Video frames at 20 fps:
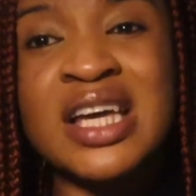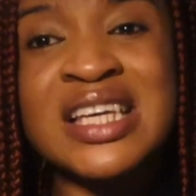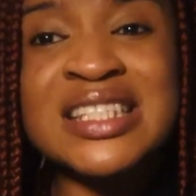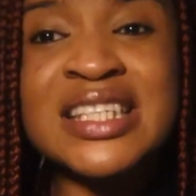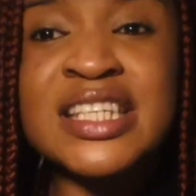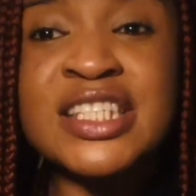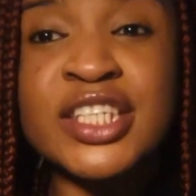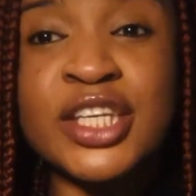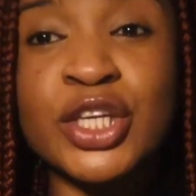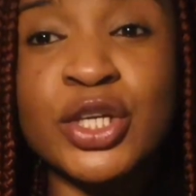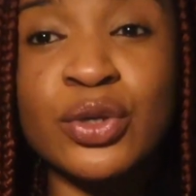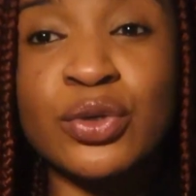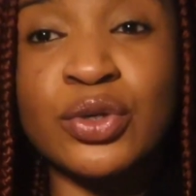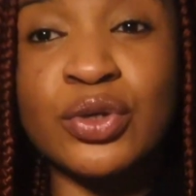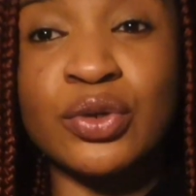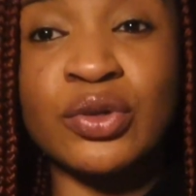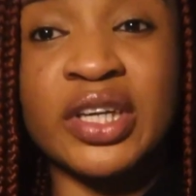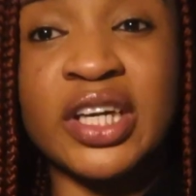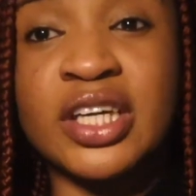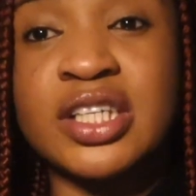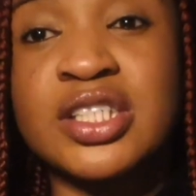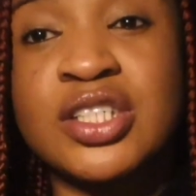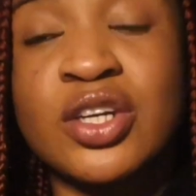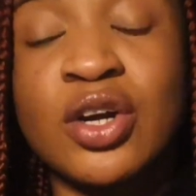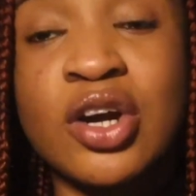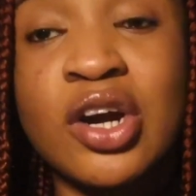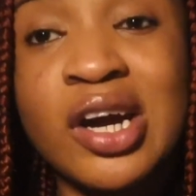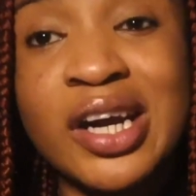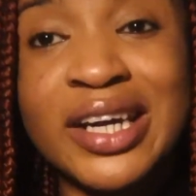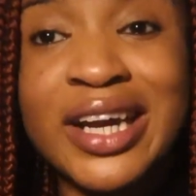CCU unit,
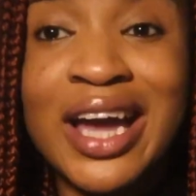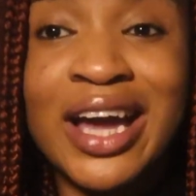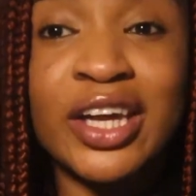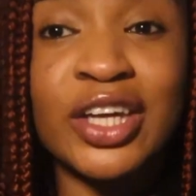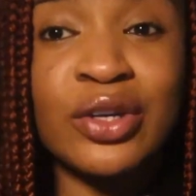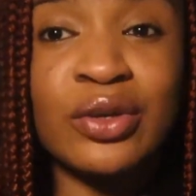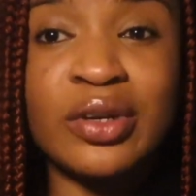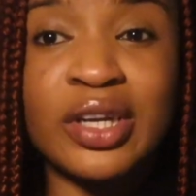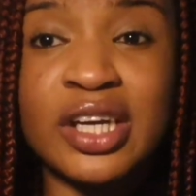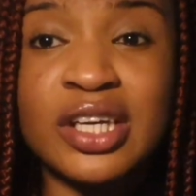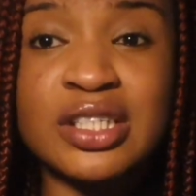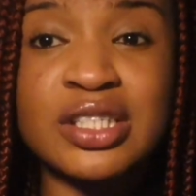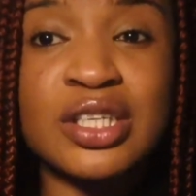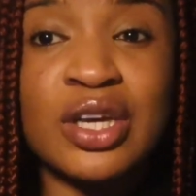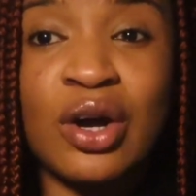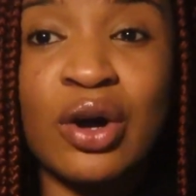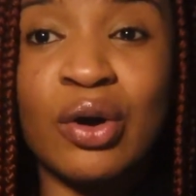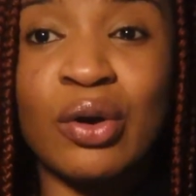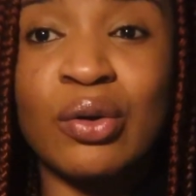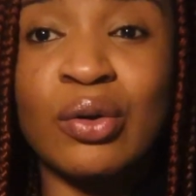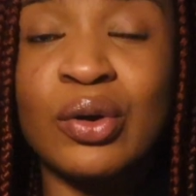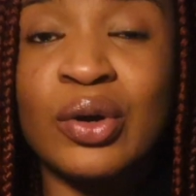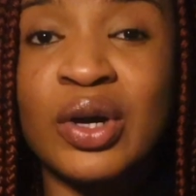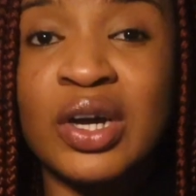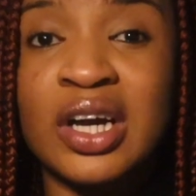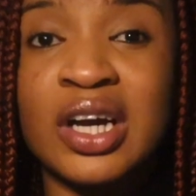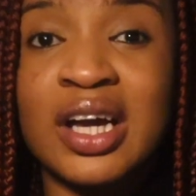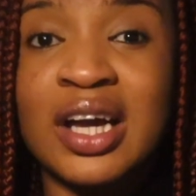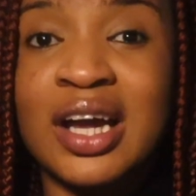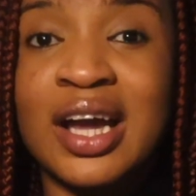so a cardiac unit. So
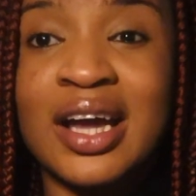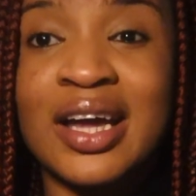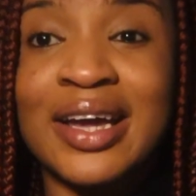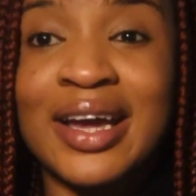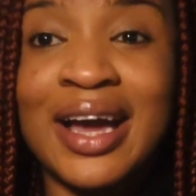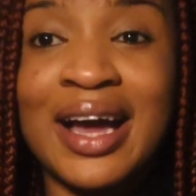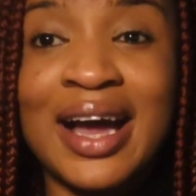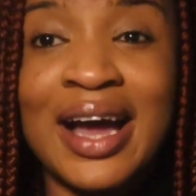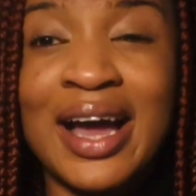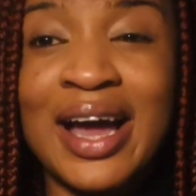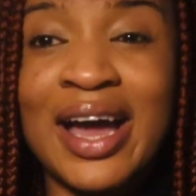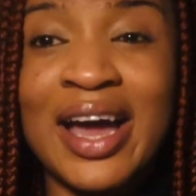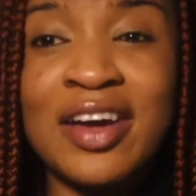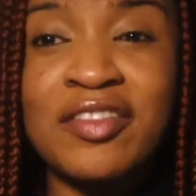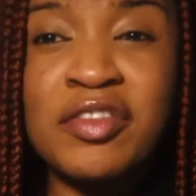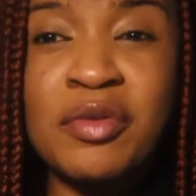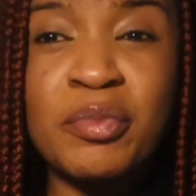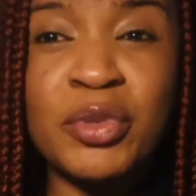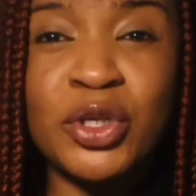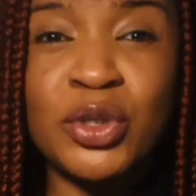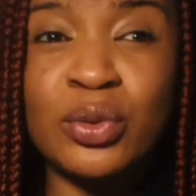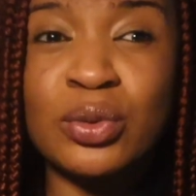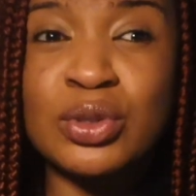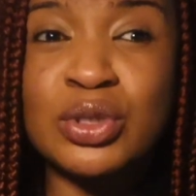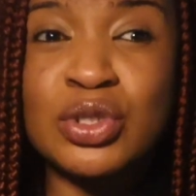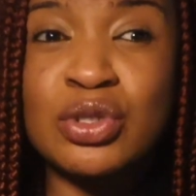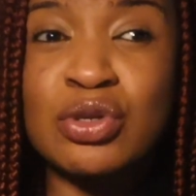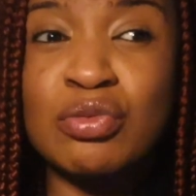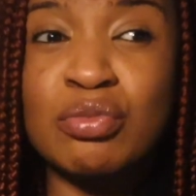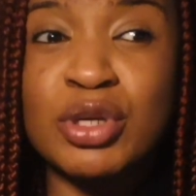yeah, I haven't been doing
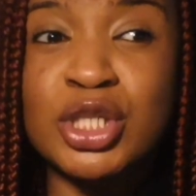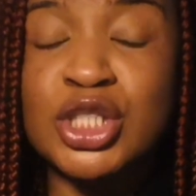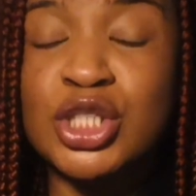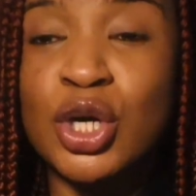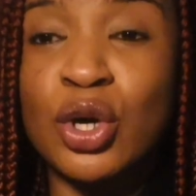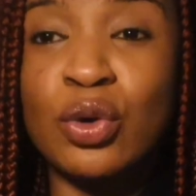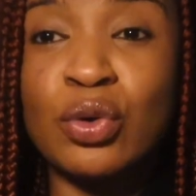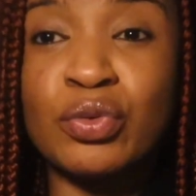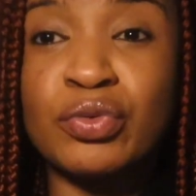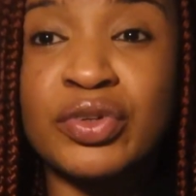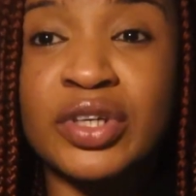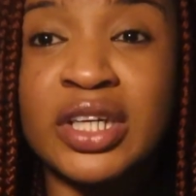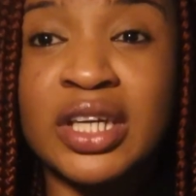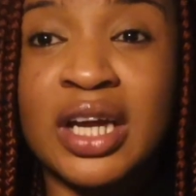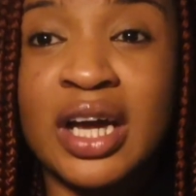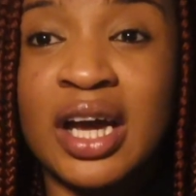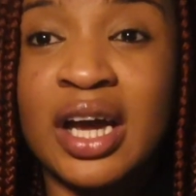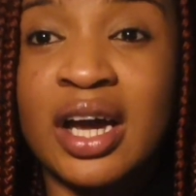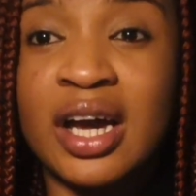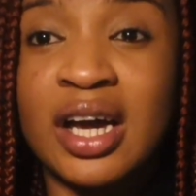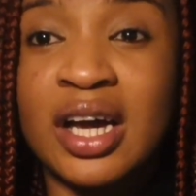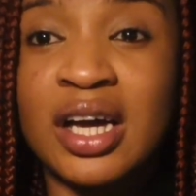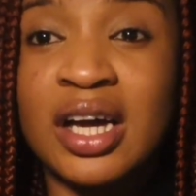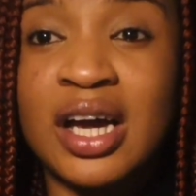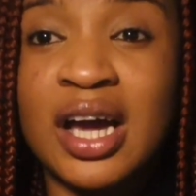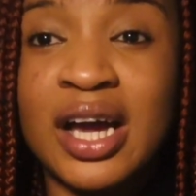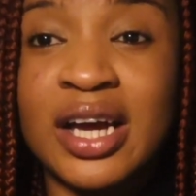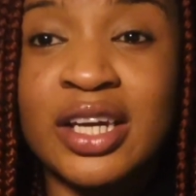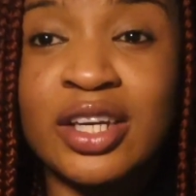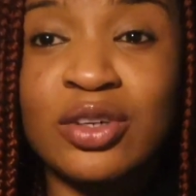too much COVID.
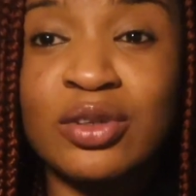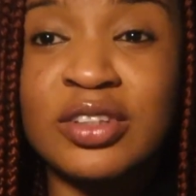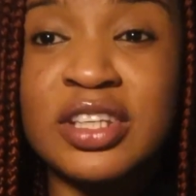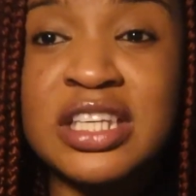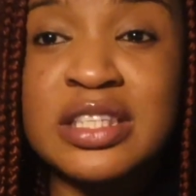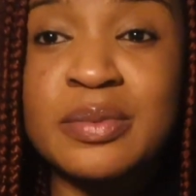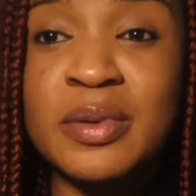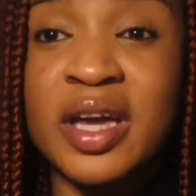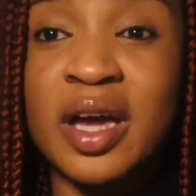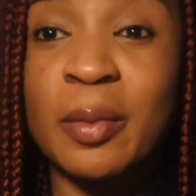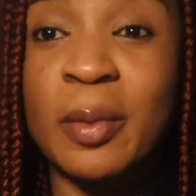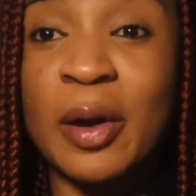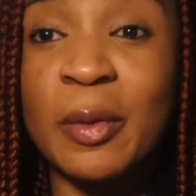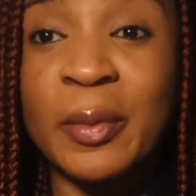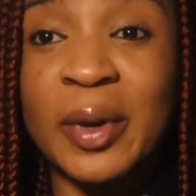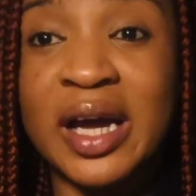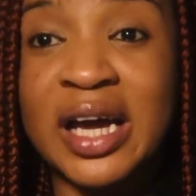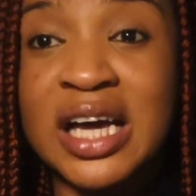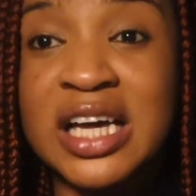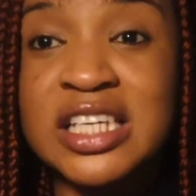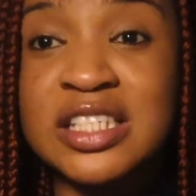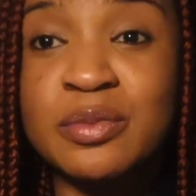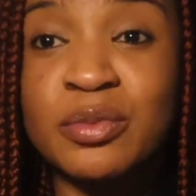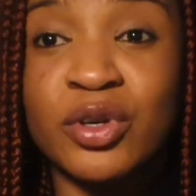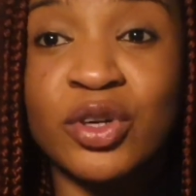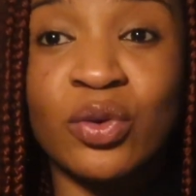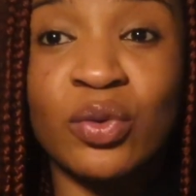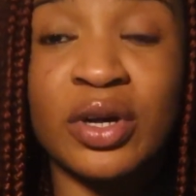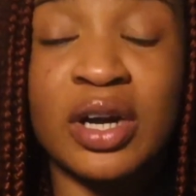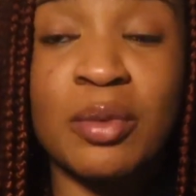I can only speak about my
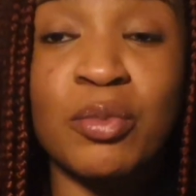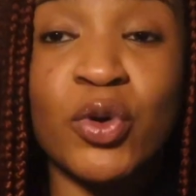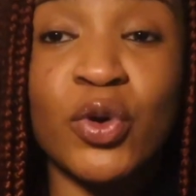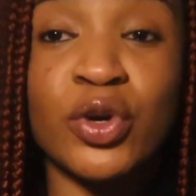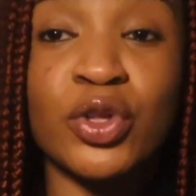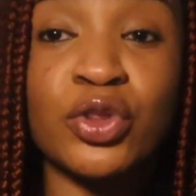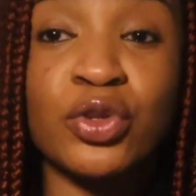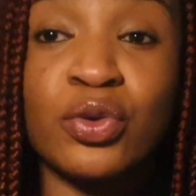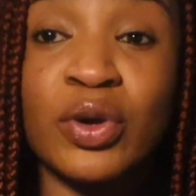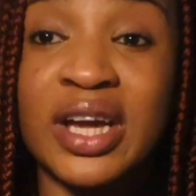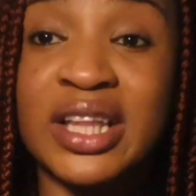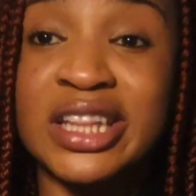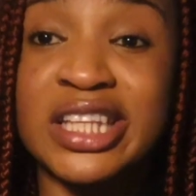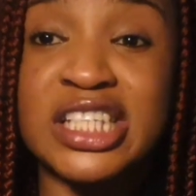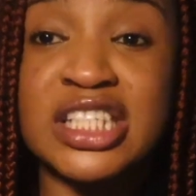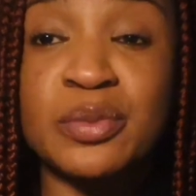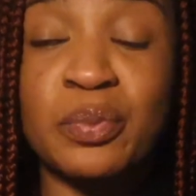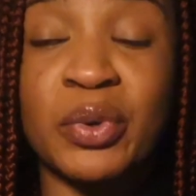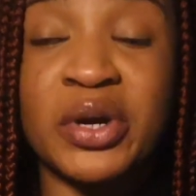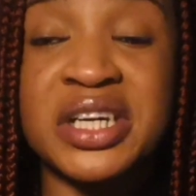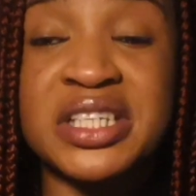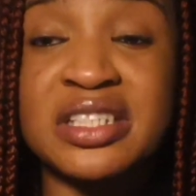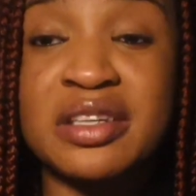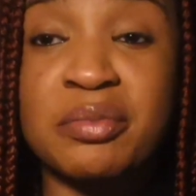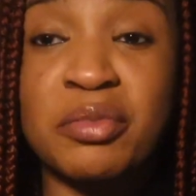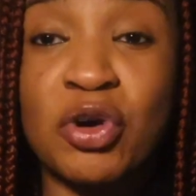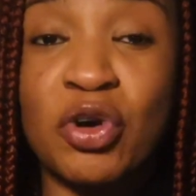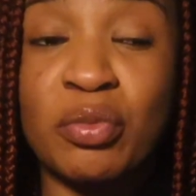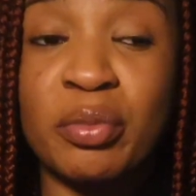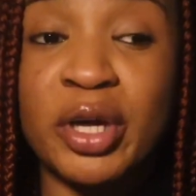hospital, what I'm going through at this
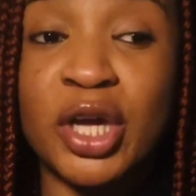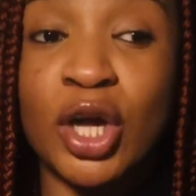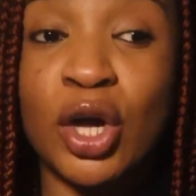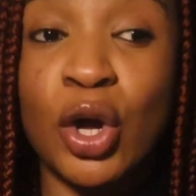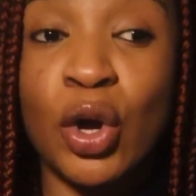present moment.